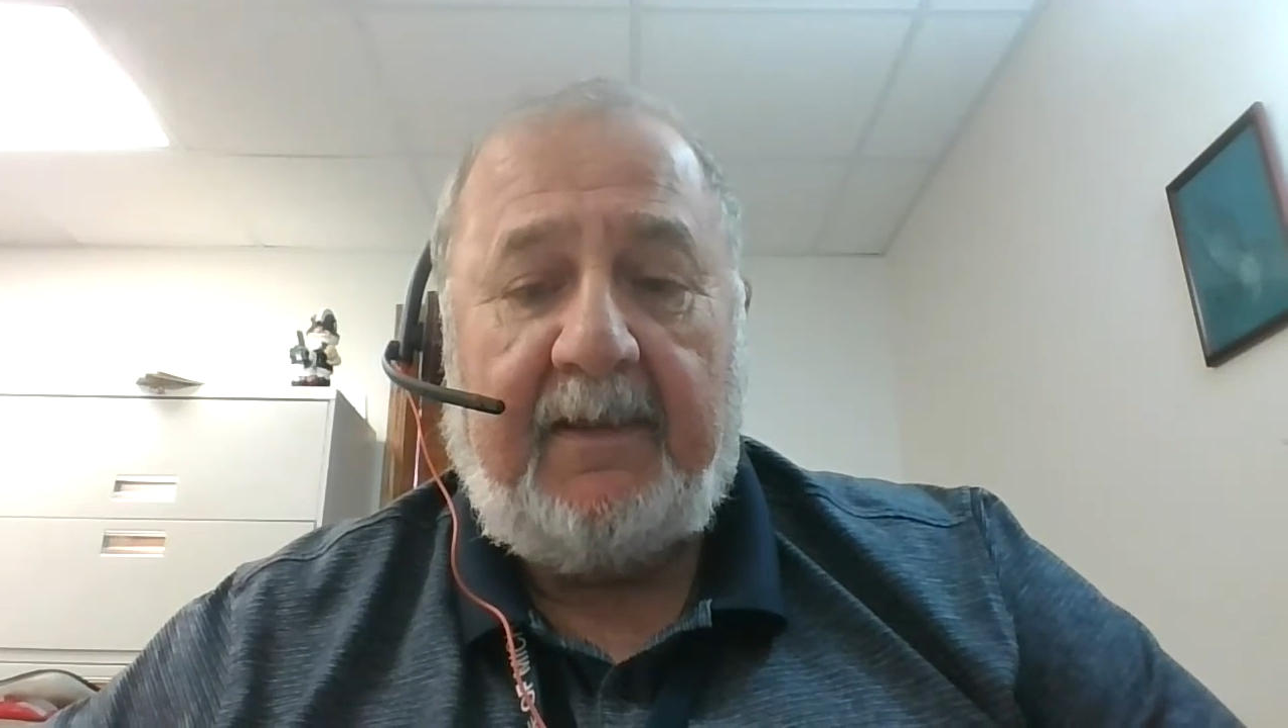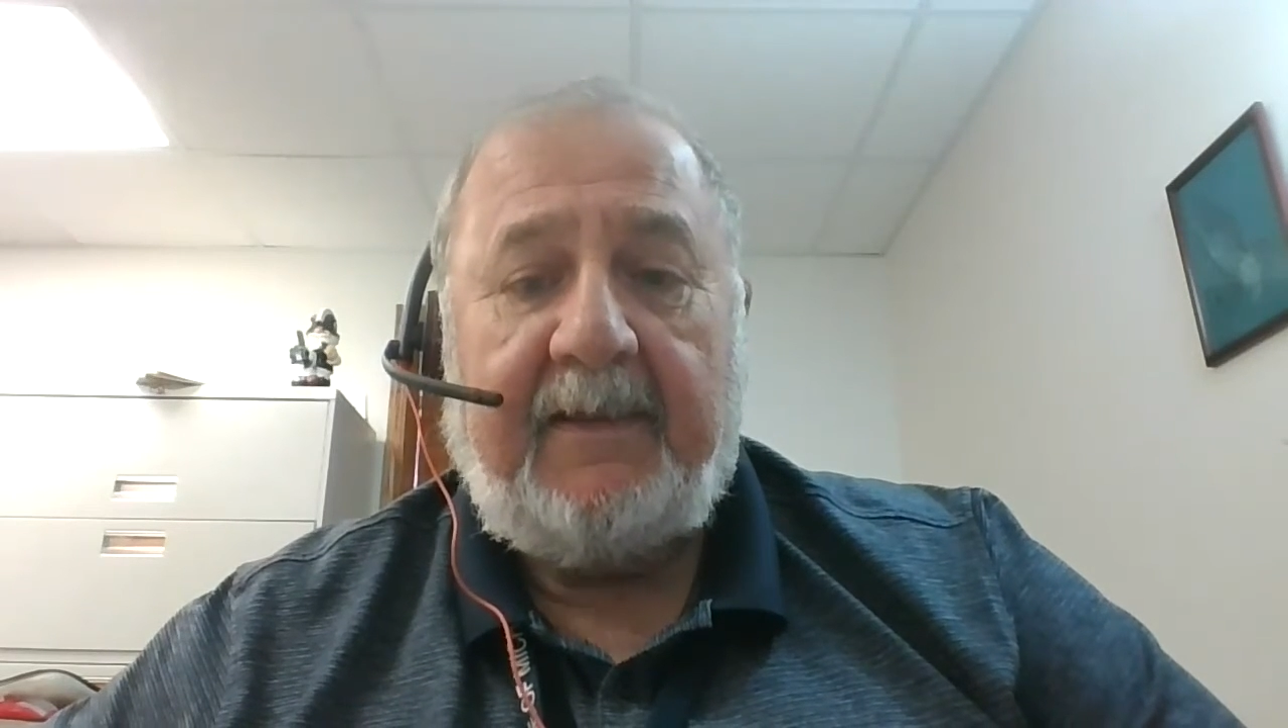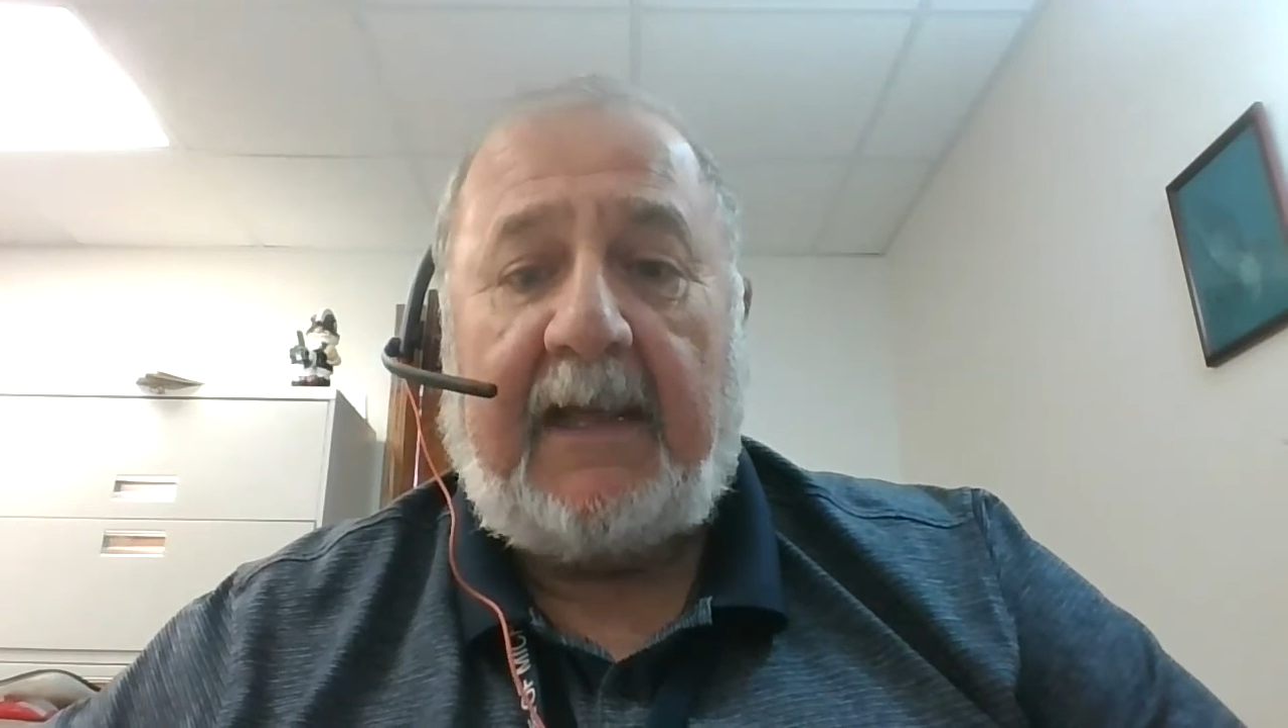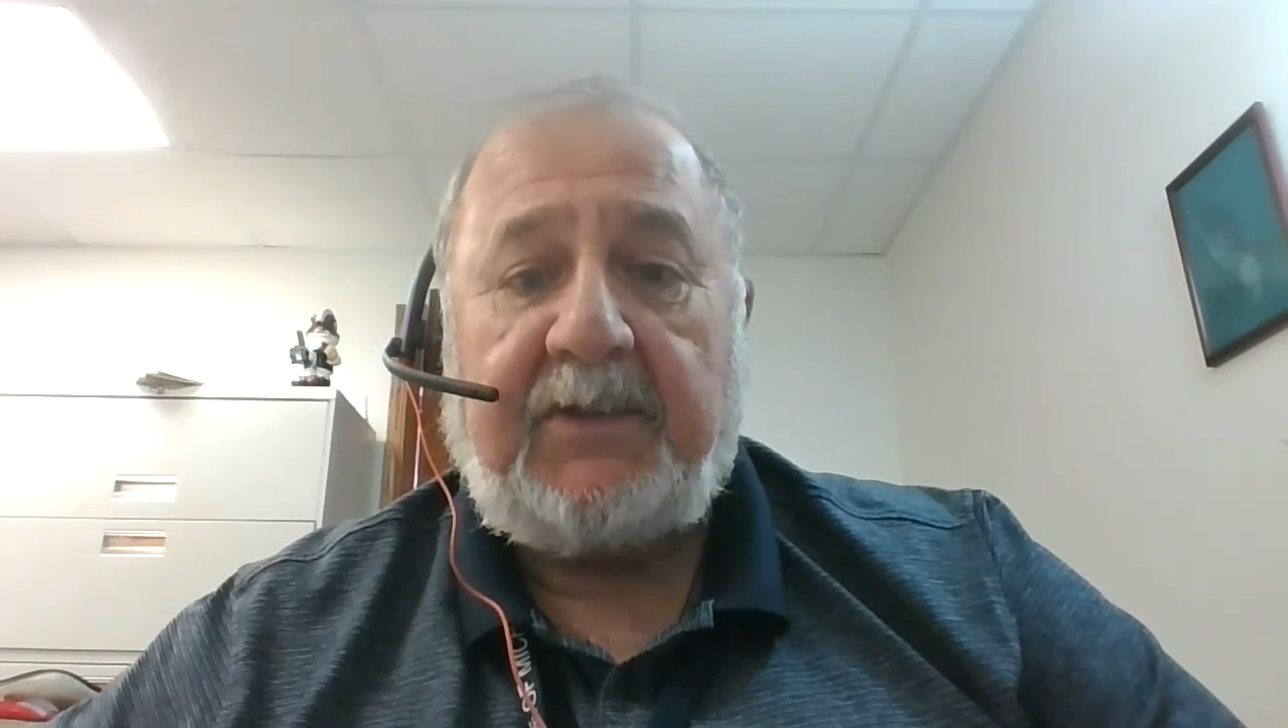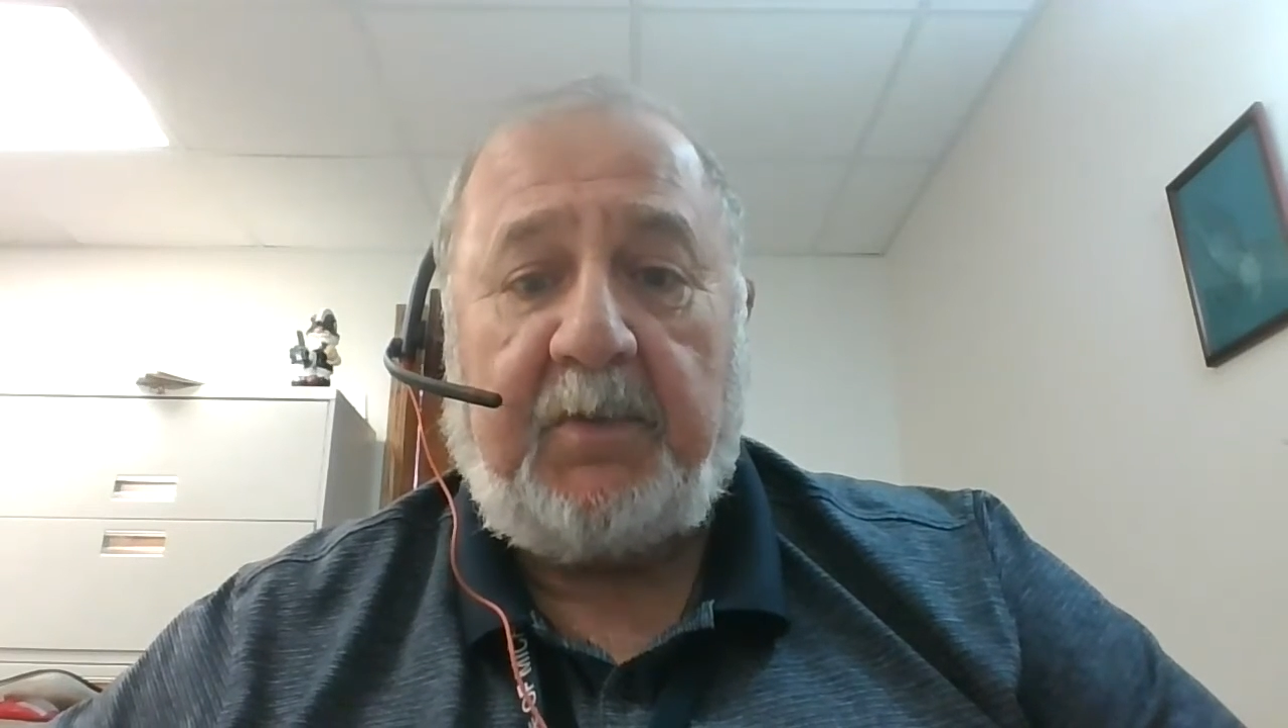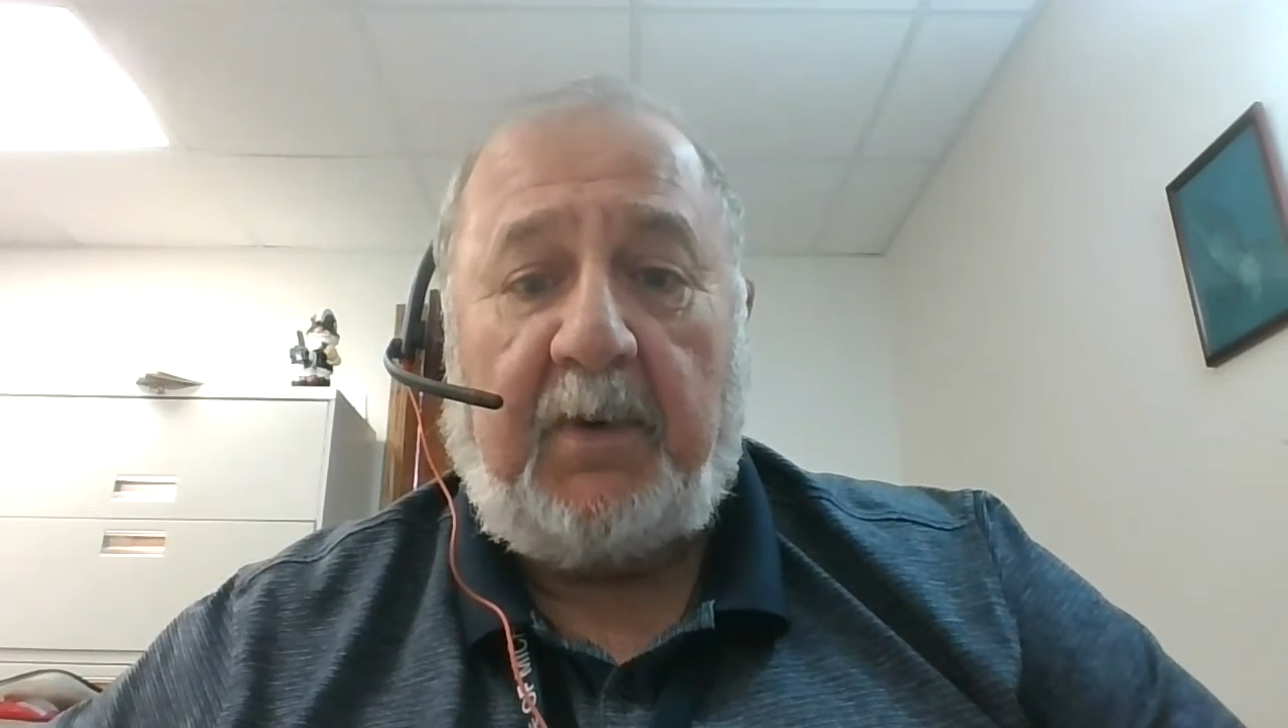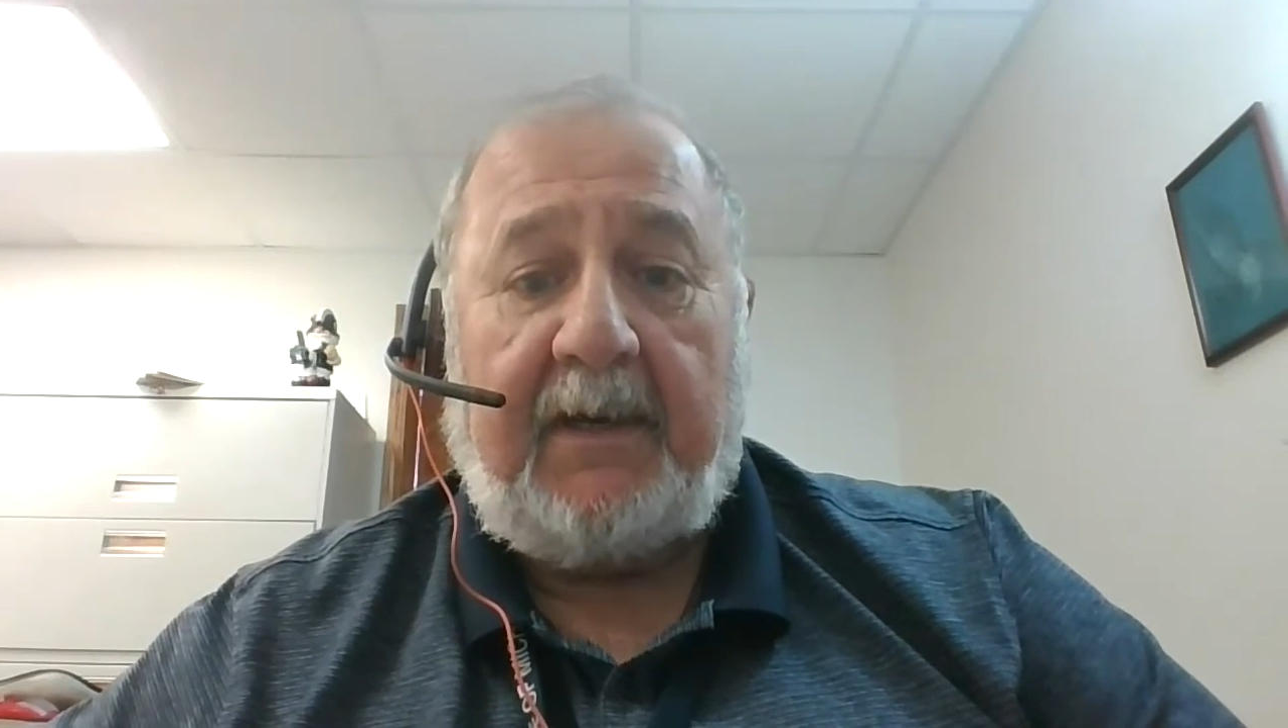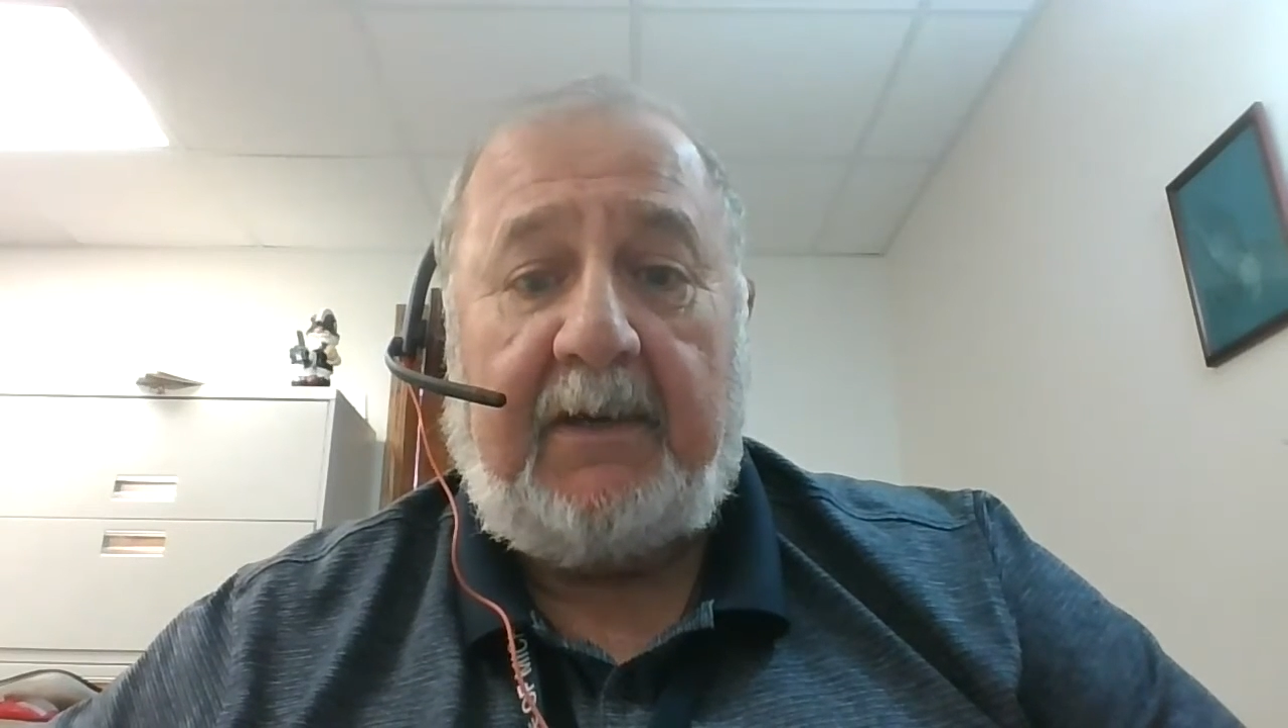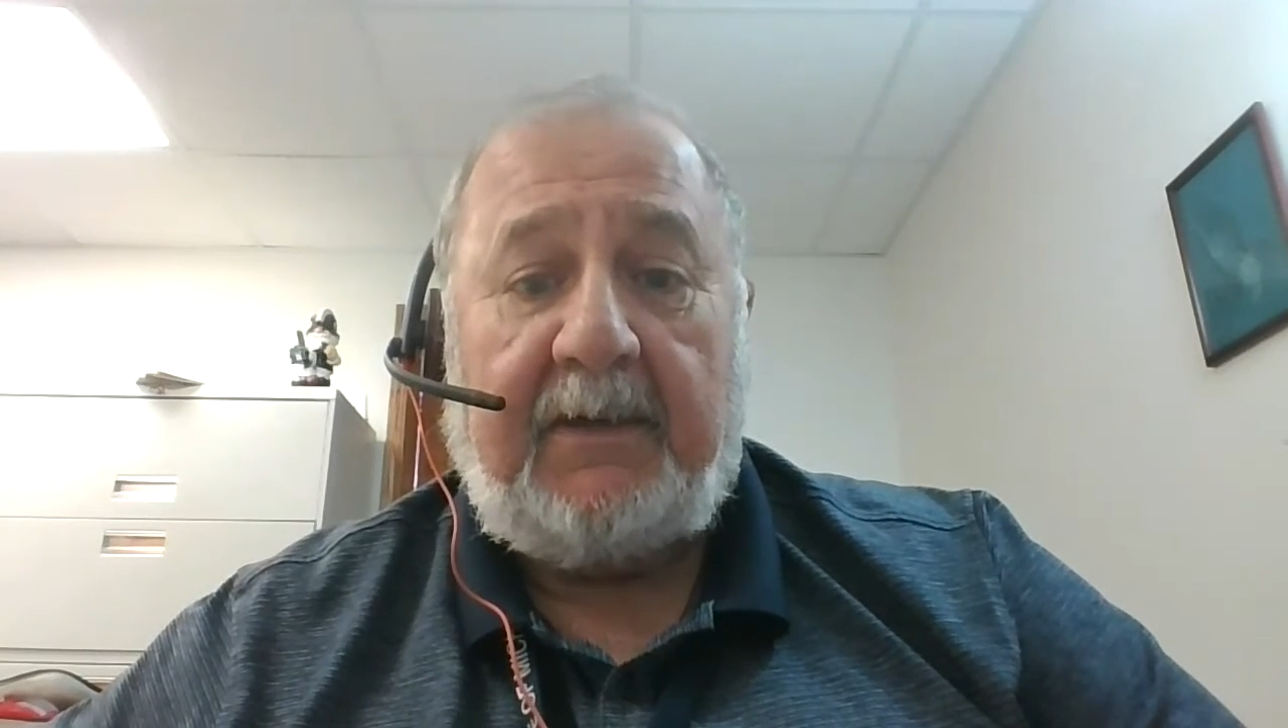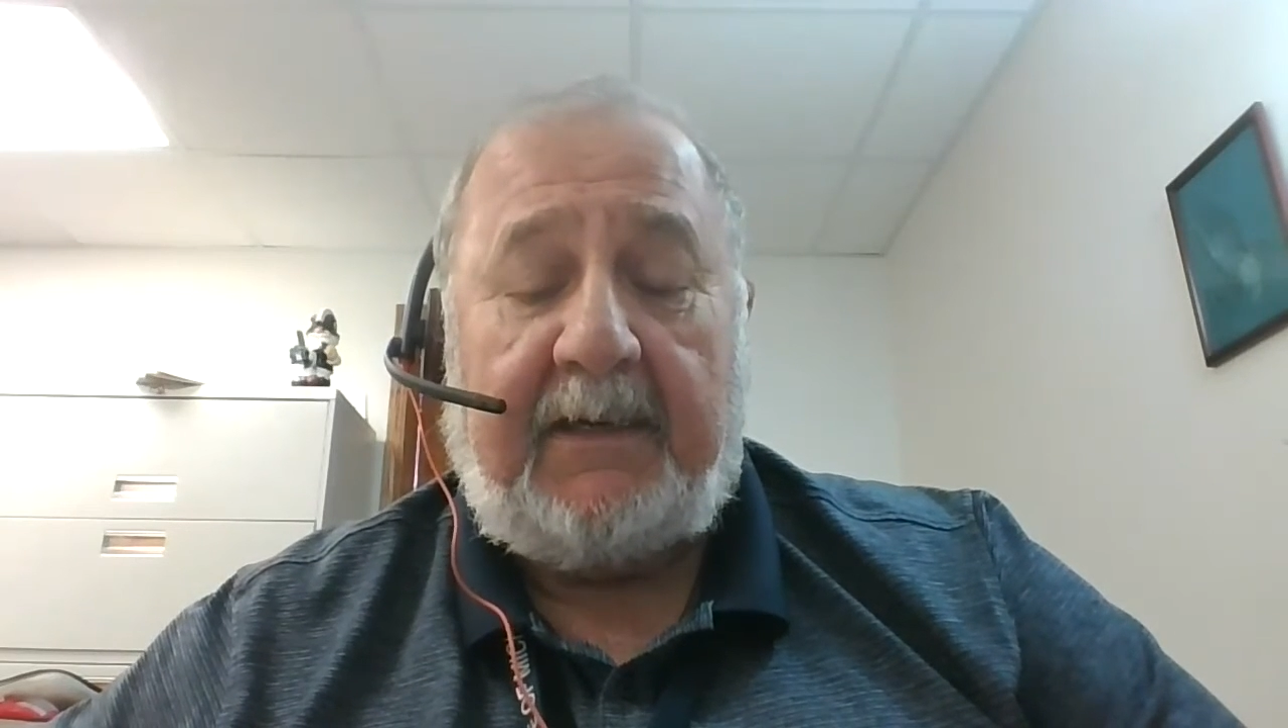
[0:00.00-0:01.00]
that's
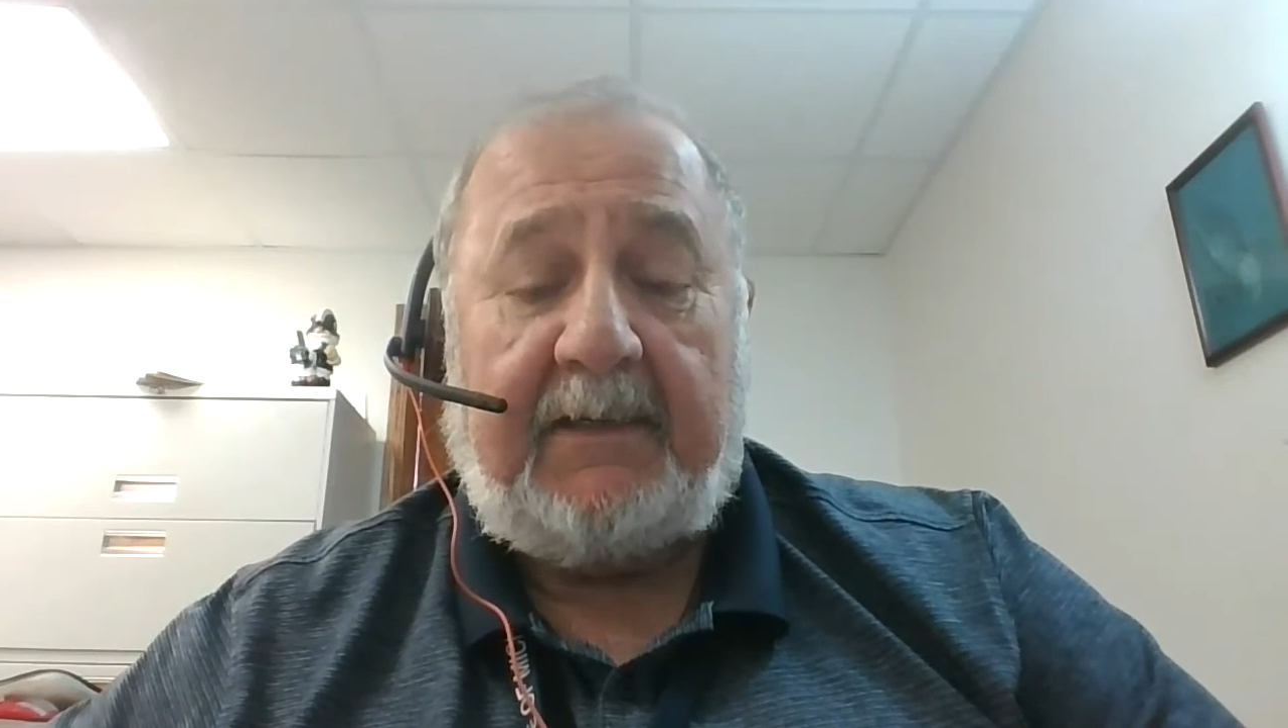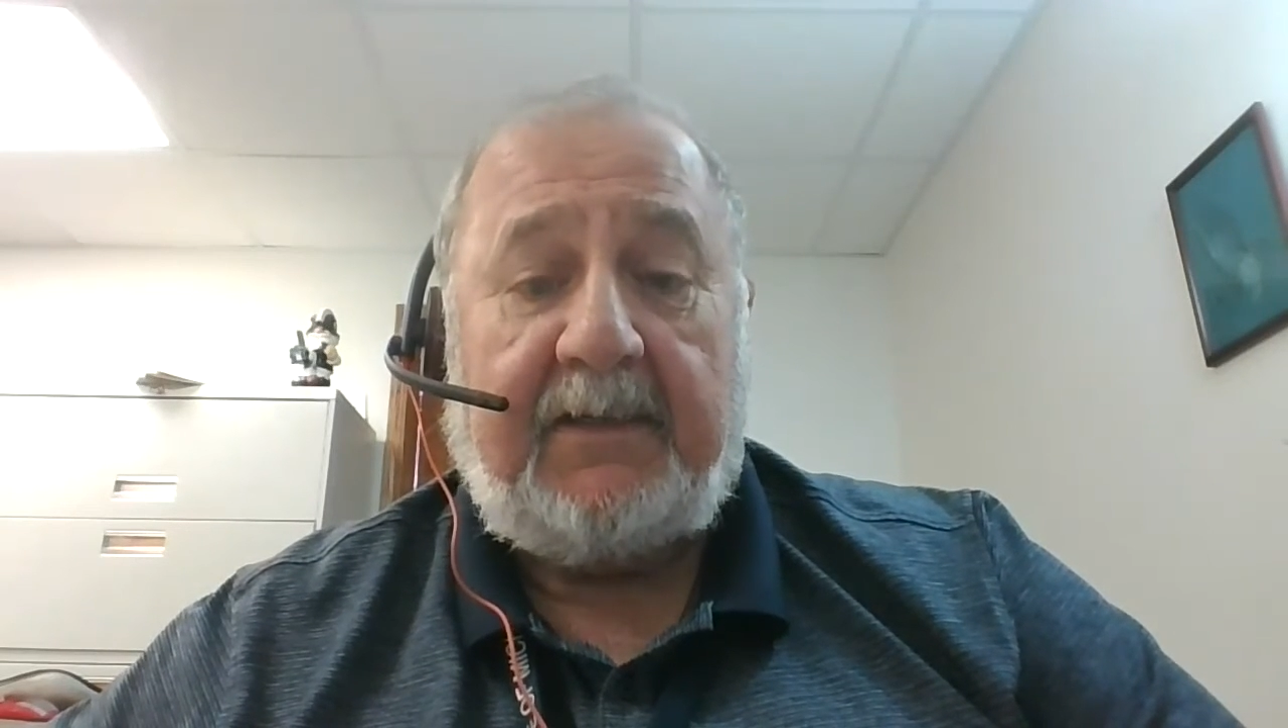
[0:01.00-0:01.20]
what you need